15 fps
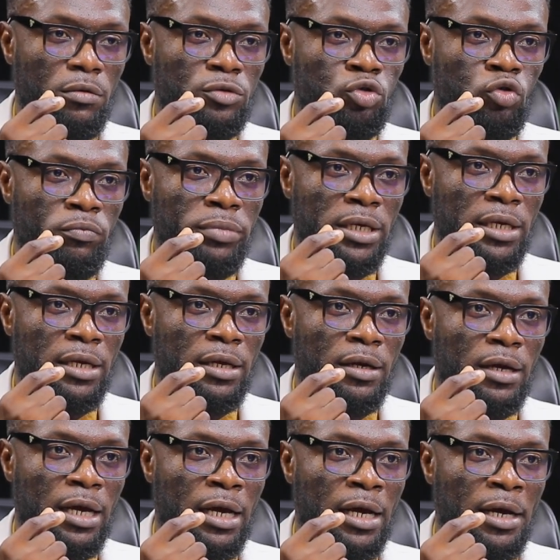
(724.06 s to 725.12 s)
to be
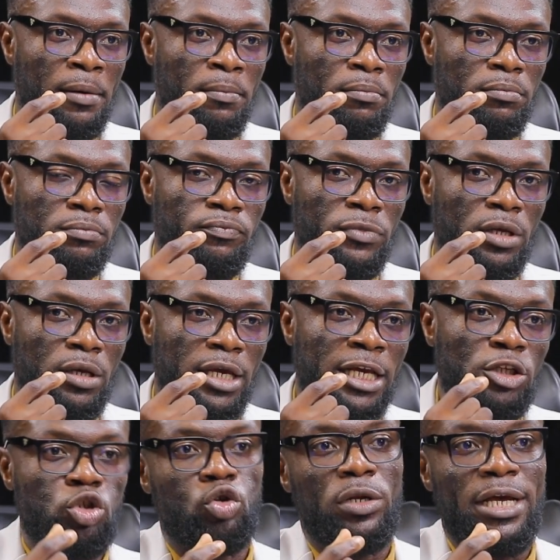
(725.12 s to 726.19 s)

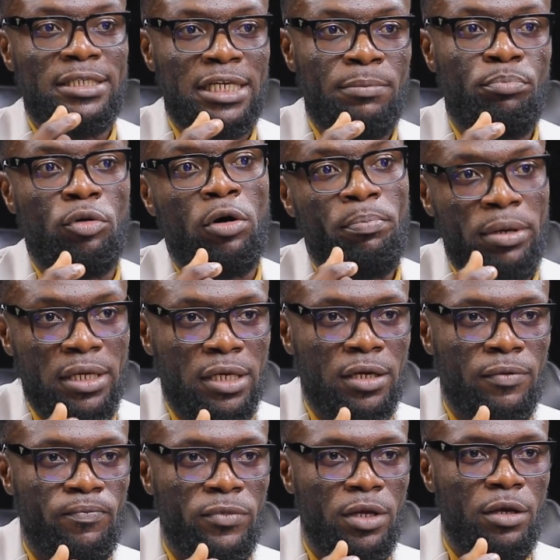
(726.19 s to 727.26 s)
insulated properly,
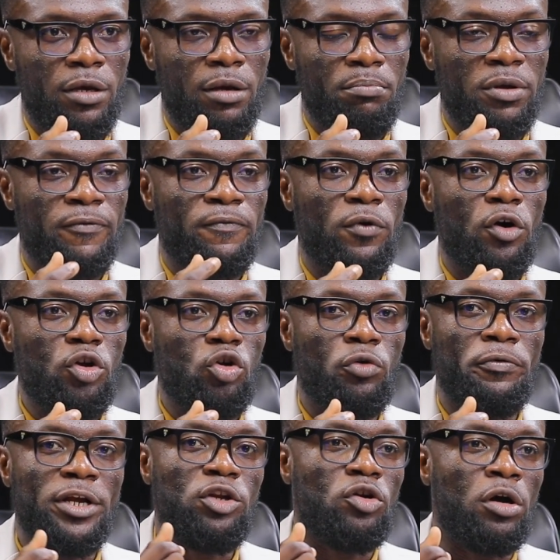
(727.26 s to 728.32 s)
before you
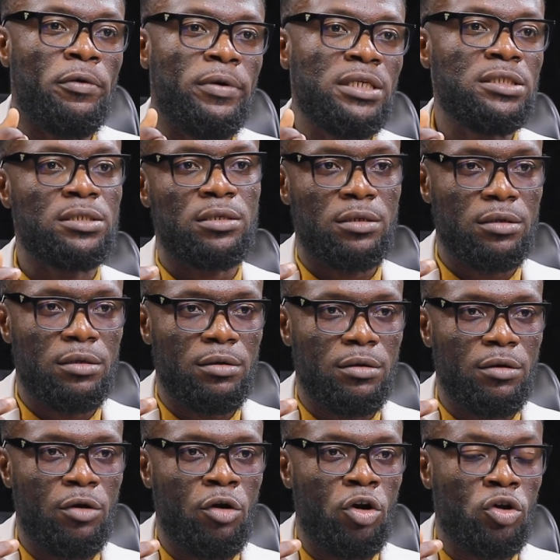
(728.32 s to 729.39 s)
read your risk,
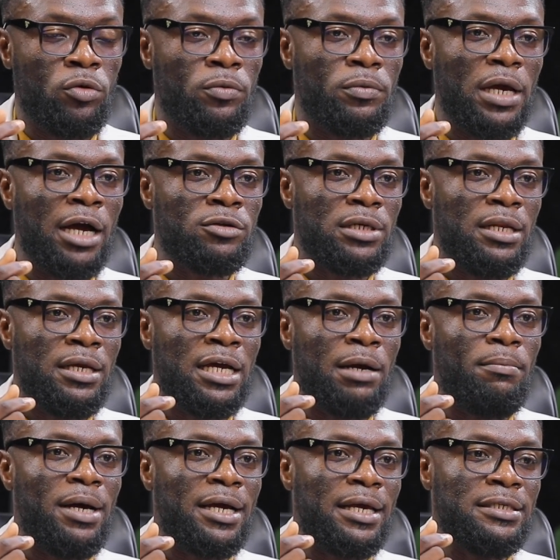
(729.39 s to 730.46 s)
or you actually
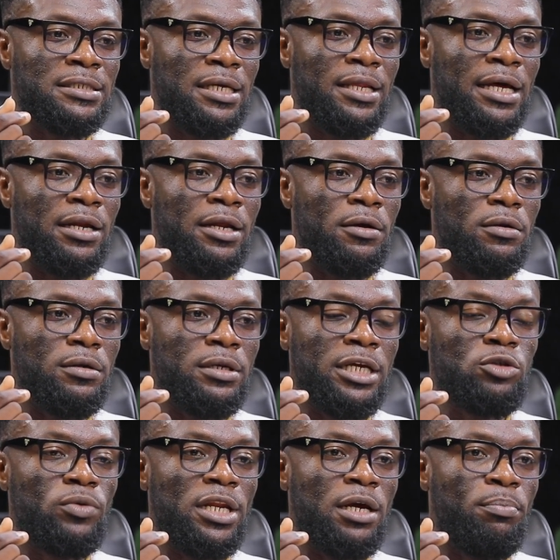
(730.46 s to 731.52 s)
come back and say that
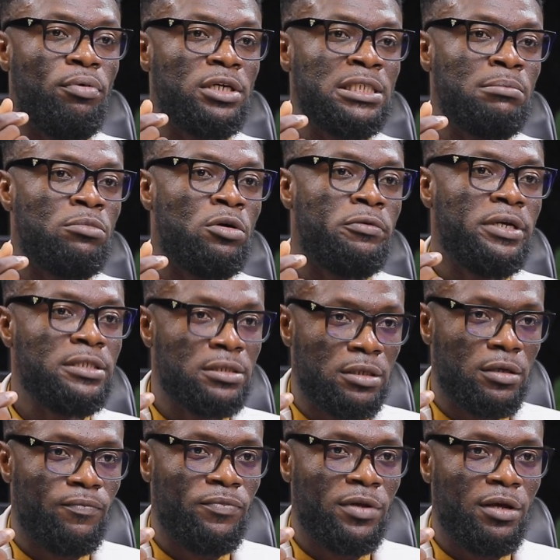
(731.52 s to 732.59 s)
these were the possible risk,
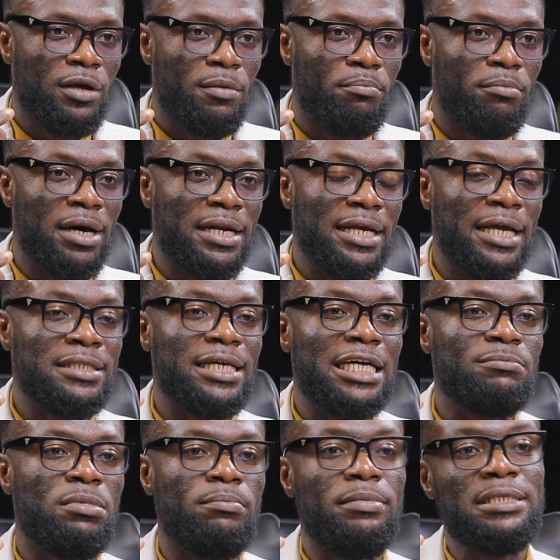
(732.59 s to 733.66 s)
but it has
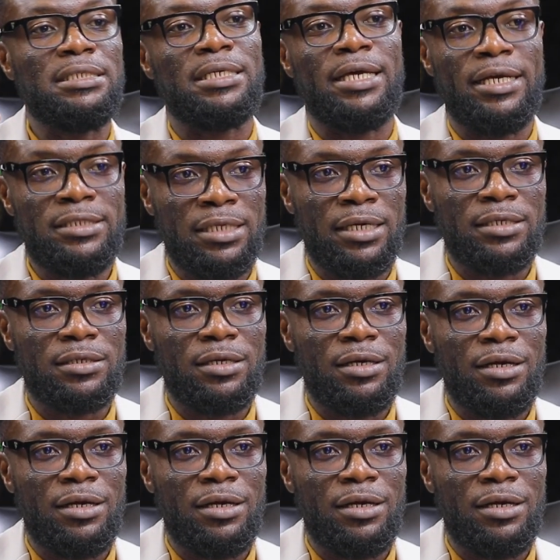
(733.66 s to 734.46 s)
been mitigated,